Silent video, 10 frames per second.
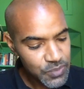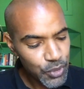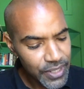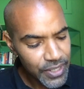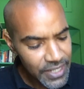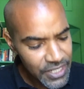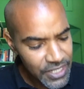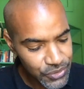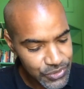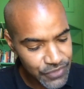This
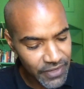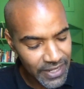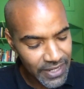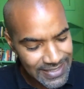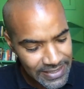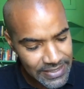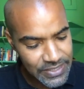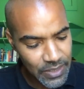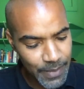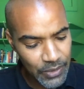pernicious use of
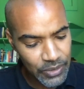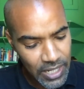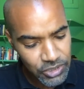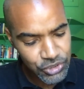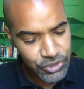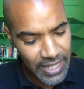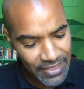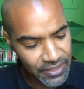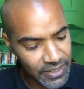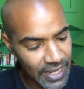ideas about cultural,